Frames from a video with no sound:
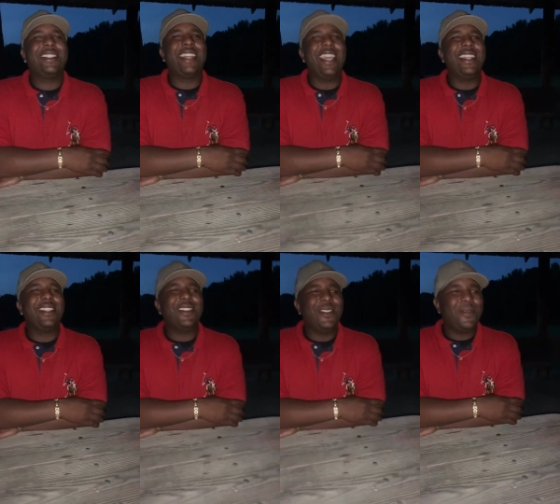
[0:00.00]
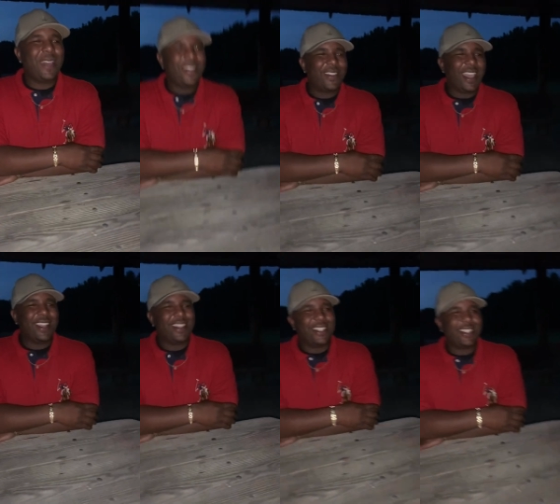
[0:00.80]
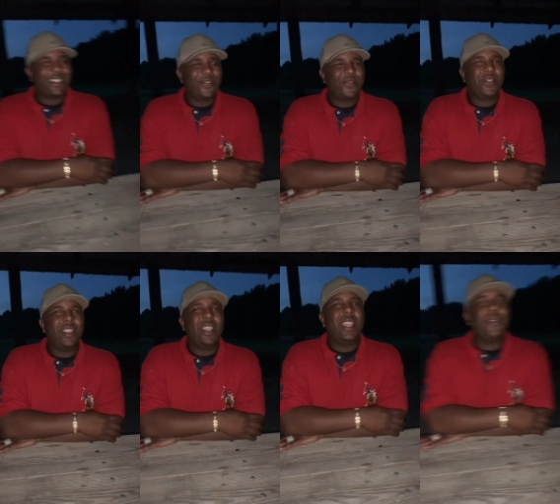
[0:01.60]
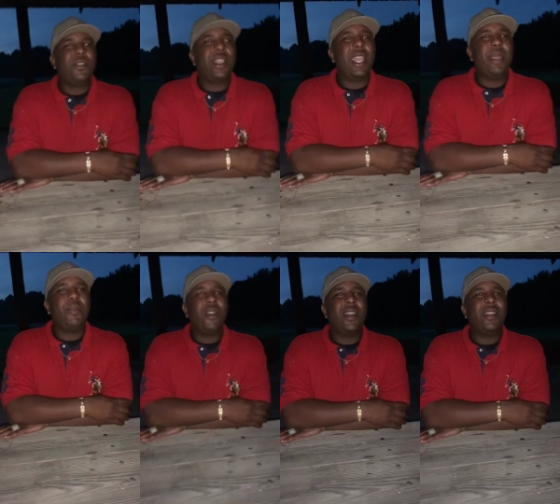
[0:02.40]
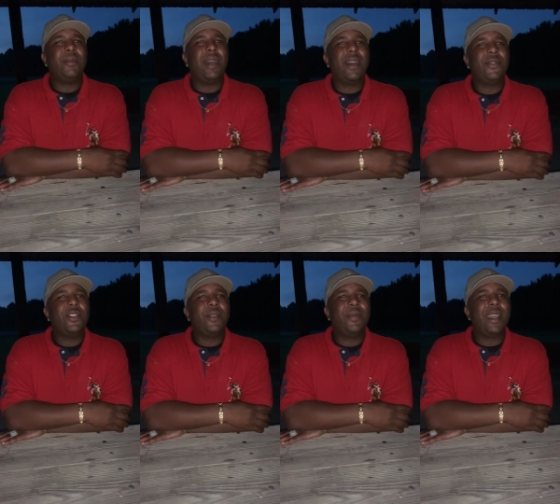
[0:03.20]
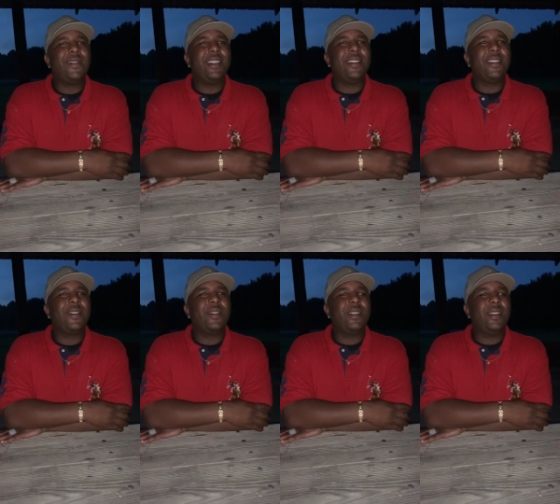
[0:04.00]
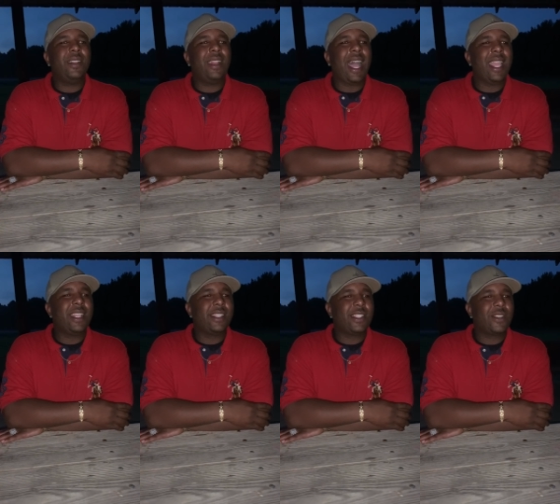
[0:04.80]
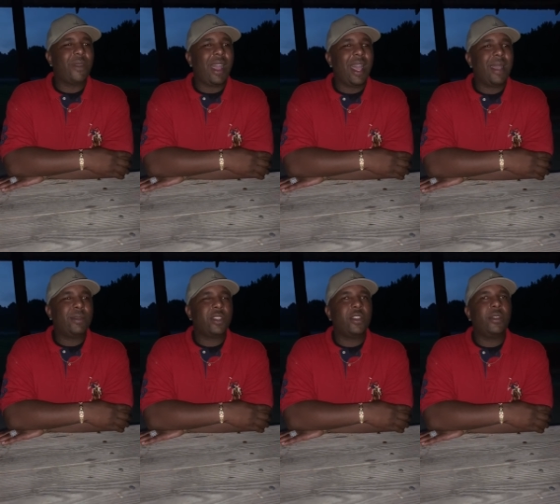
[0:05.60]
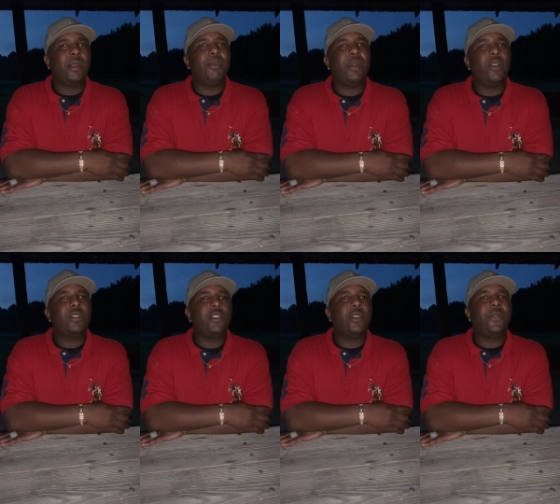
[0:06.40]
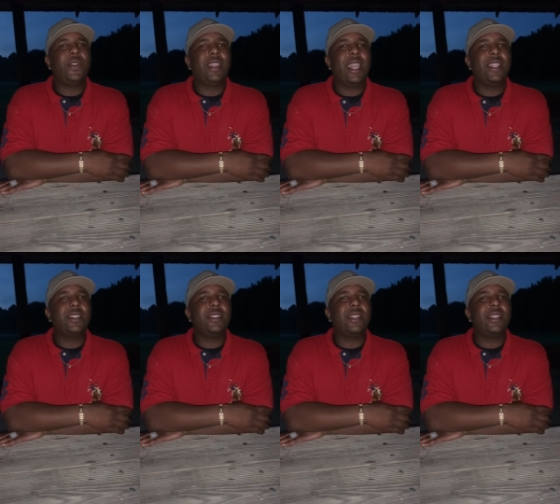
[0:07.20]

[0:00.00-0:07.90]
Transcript: Stay tuned, baby. Hey, listen. If you ain't part of the mafia, baby, look, like and subscribe, turn on them post notifications,